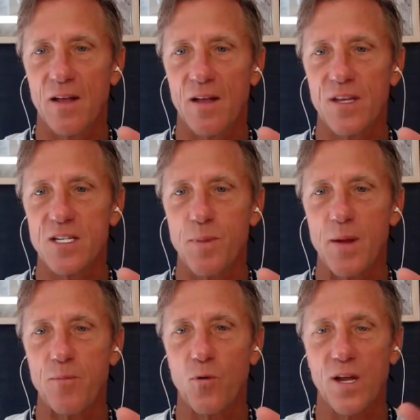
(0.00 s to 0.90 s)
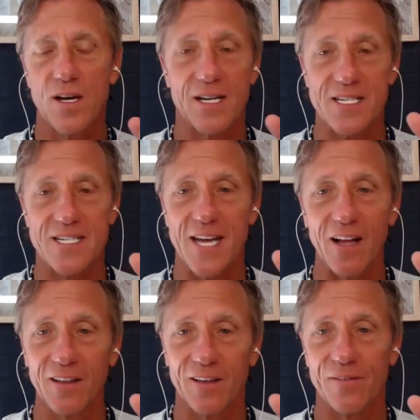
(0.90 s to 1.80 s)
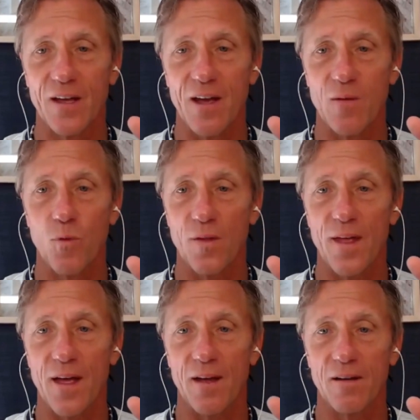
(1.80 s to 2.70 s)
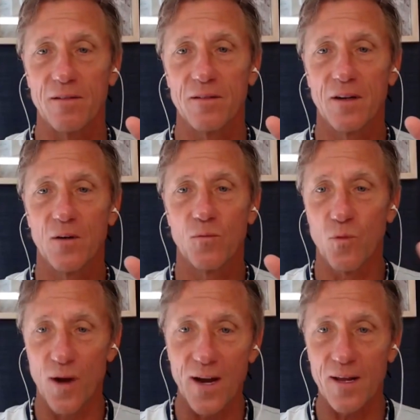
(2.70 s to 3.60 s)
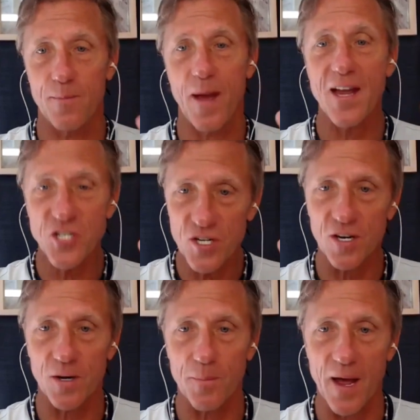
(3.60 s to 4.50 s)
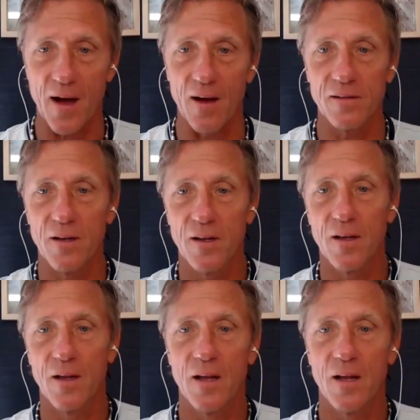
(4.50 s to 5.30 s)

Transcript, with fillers: And these people can excel in, the, in what they're really passionate about.